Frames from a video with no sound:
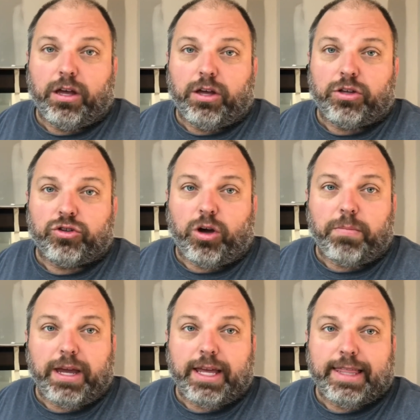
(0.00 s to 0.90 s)
So I'm
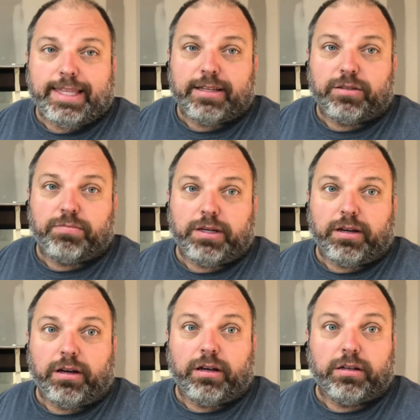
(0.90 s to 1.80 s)
making this
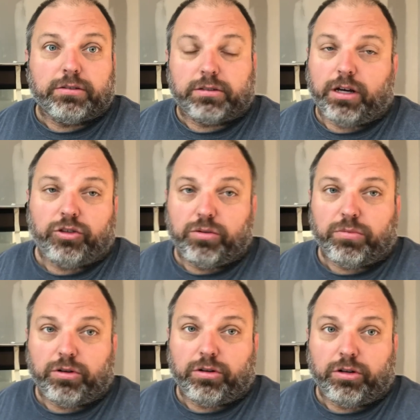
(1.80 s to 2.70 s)
because a
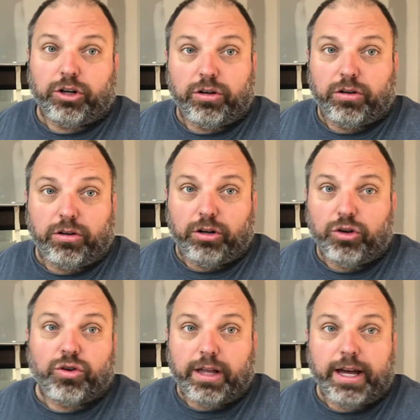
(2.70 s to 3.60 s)
customer, a new
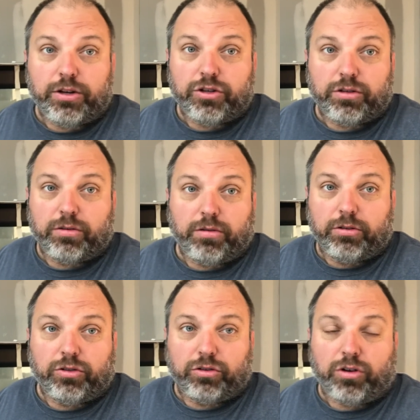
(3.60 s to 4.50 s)
client
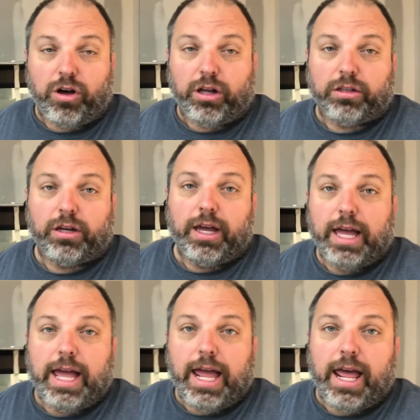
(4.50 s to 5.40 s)
just called,
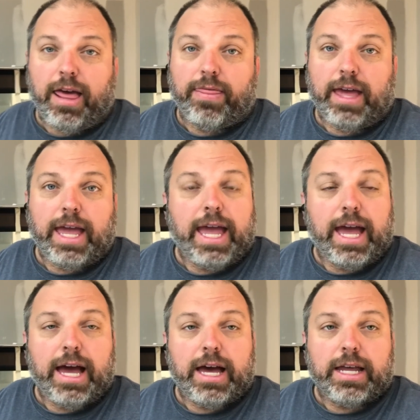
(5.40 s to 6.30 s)
and they
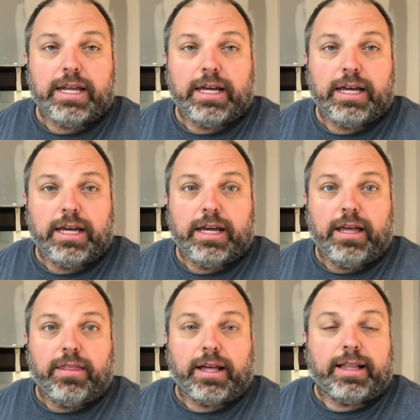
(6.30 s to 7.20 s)
had
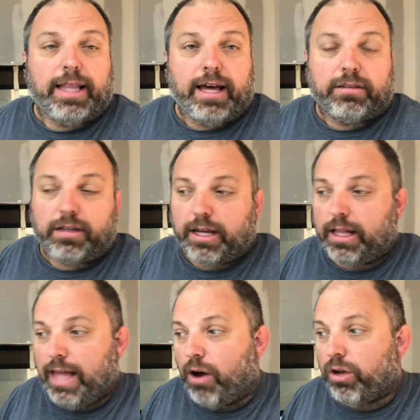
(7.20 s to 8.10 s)
the classic
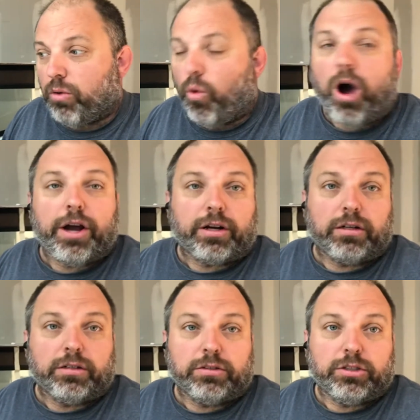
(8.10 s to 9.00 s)
cloudy water
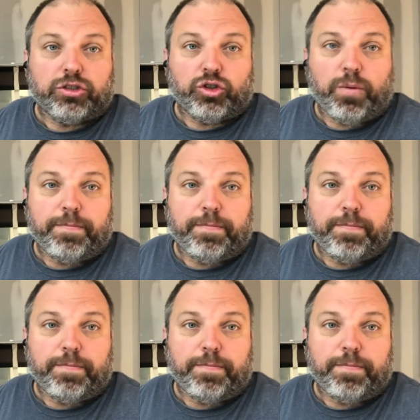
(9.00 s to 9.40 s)
syndrome